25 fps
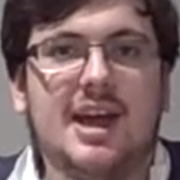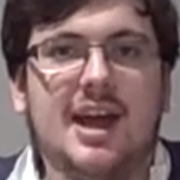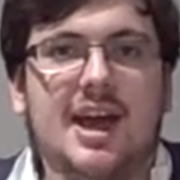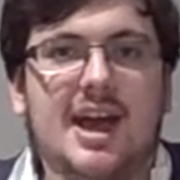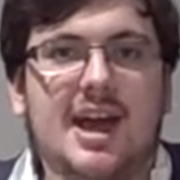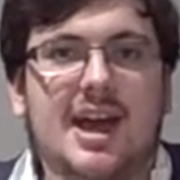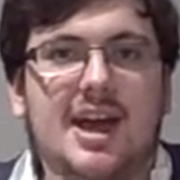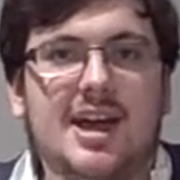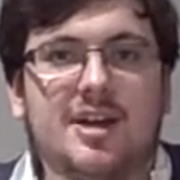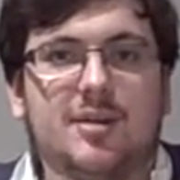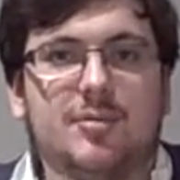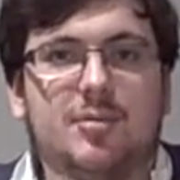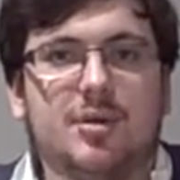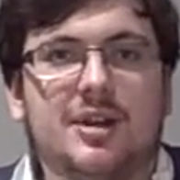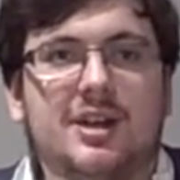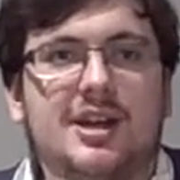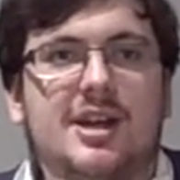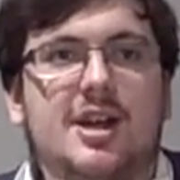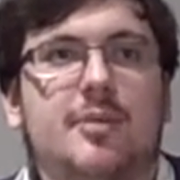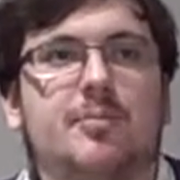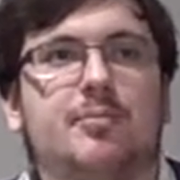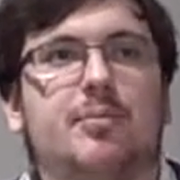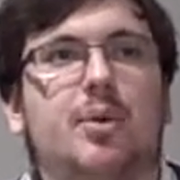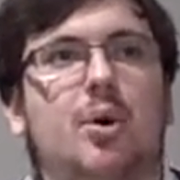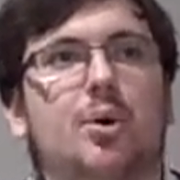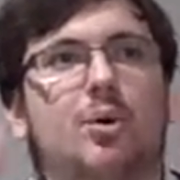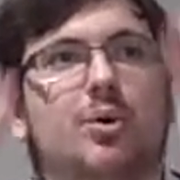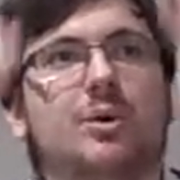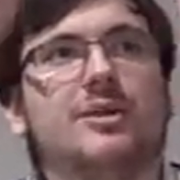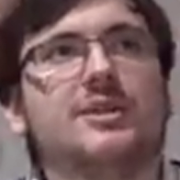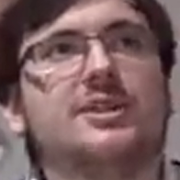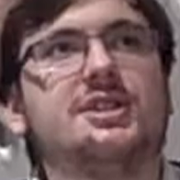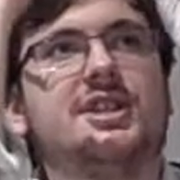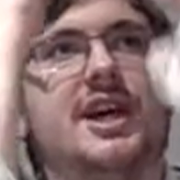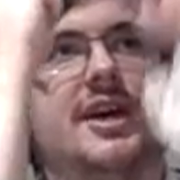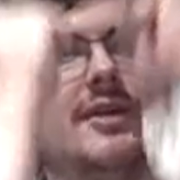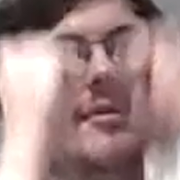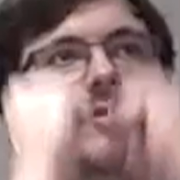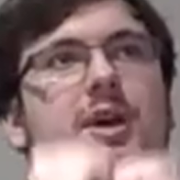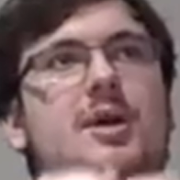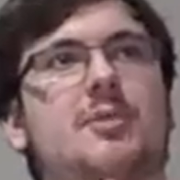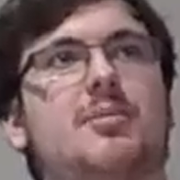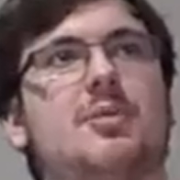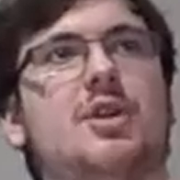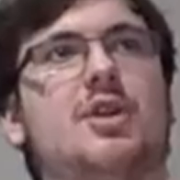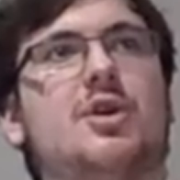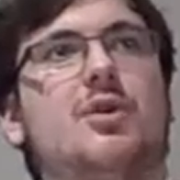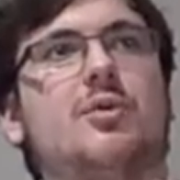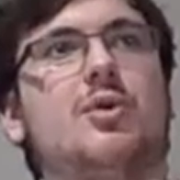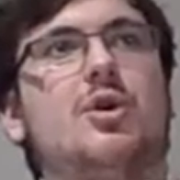and Melina pulled herself
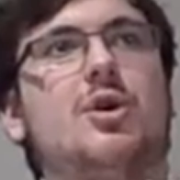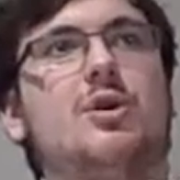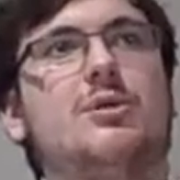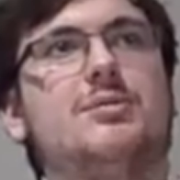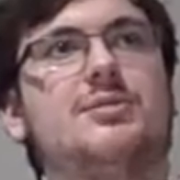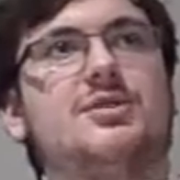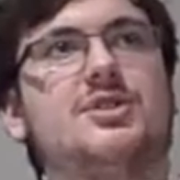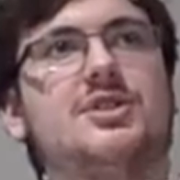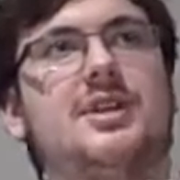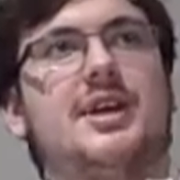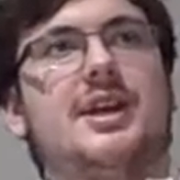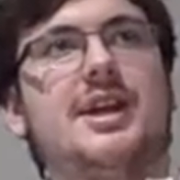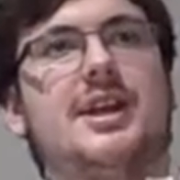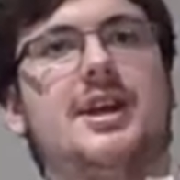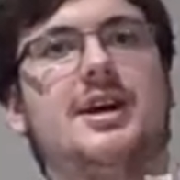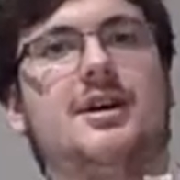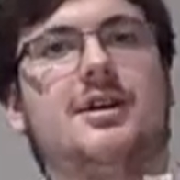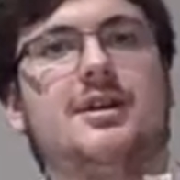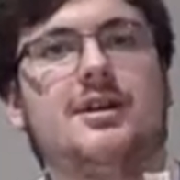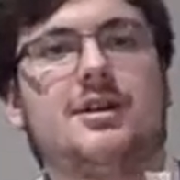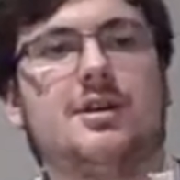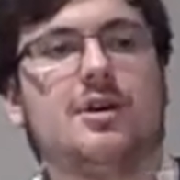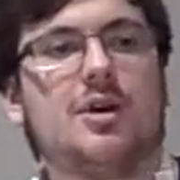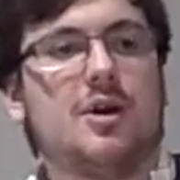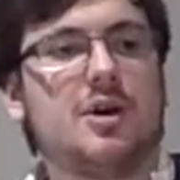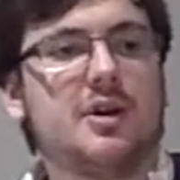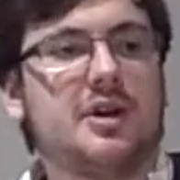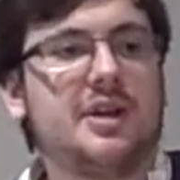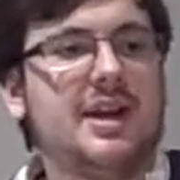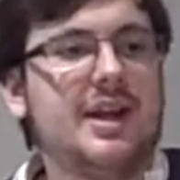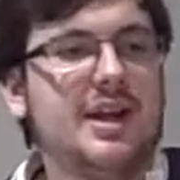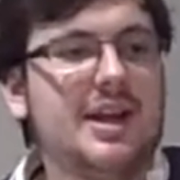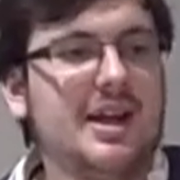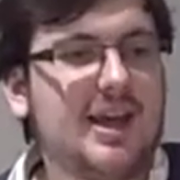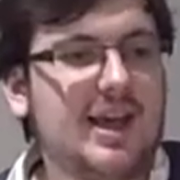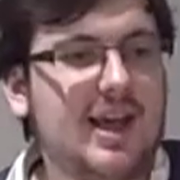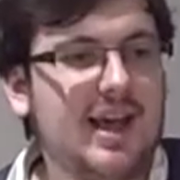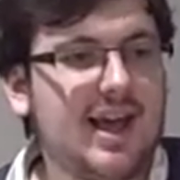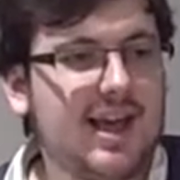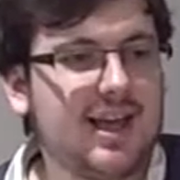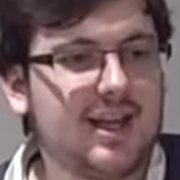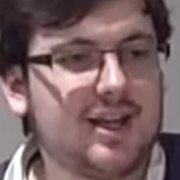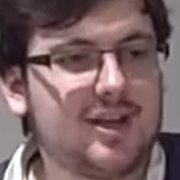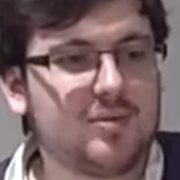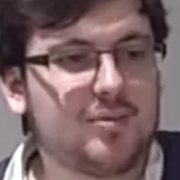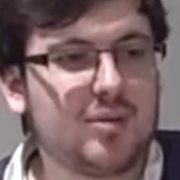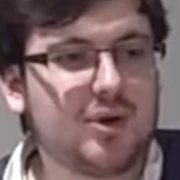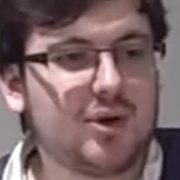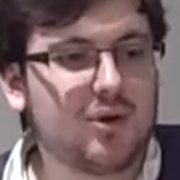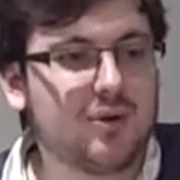up on the ropes and hung on,
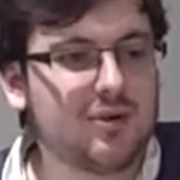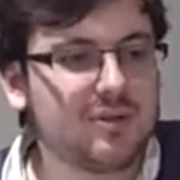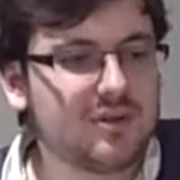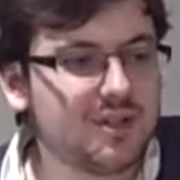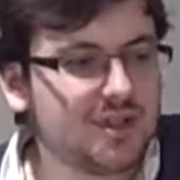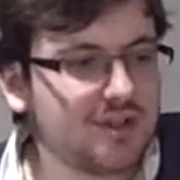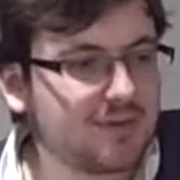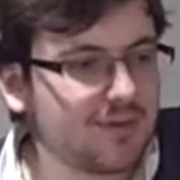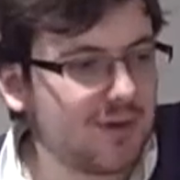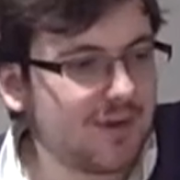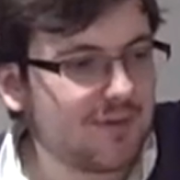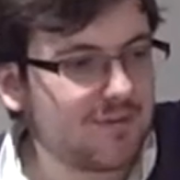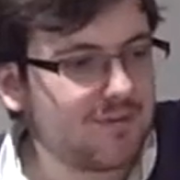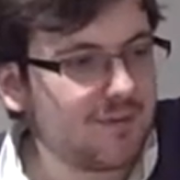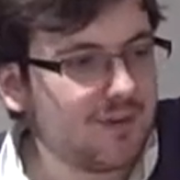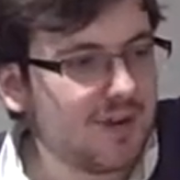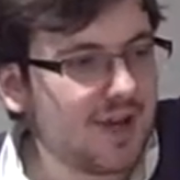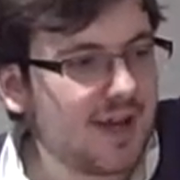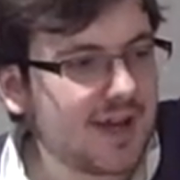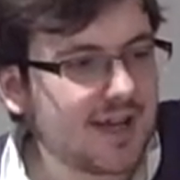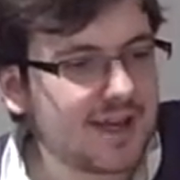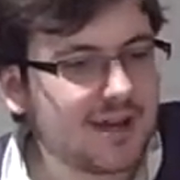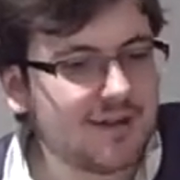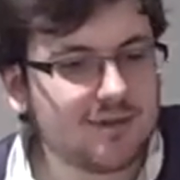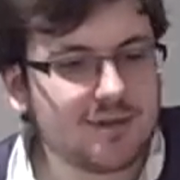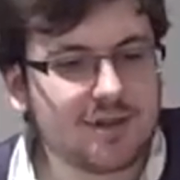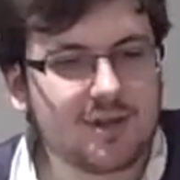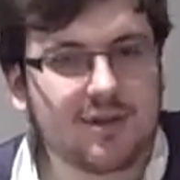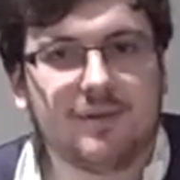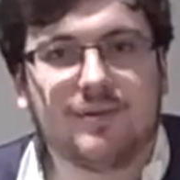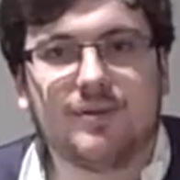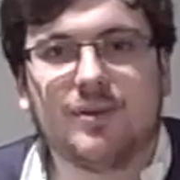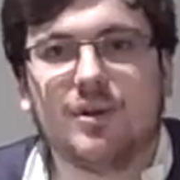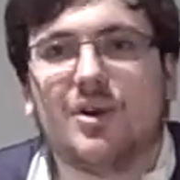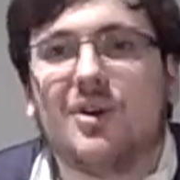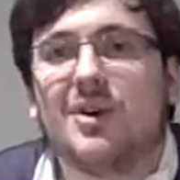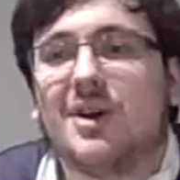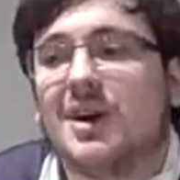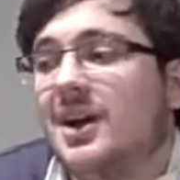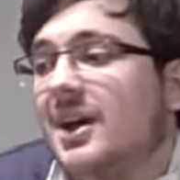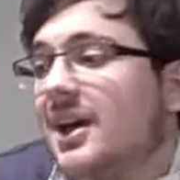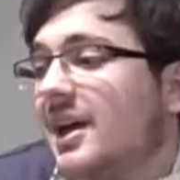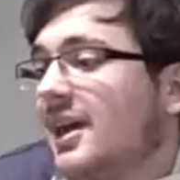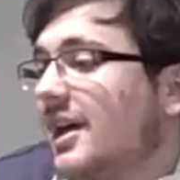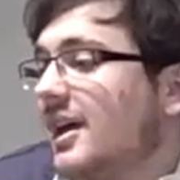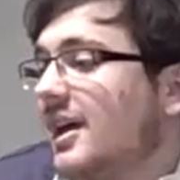and McCool just went flying out to the floor.